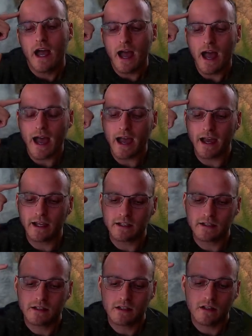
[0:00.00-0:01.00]

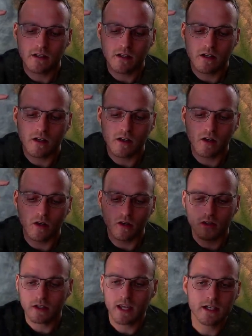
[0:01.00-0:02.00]
And
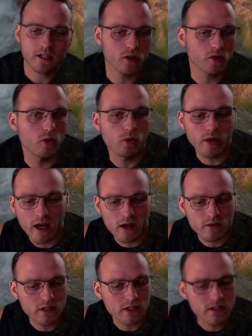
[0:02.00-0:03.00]
yes, your
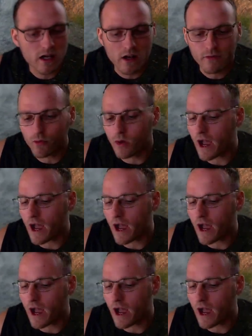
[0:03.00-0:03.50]
cooldowns and stuff,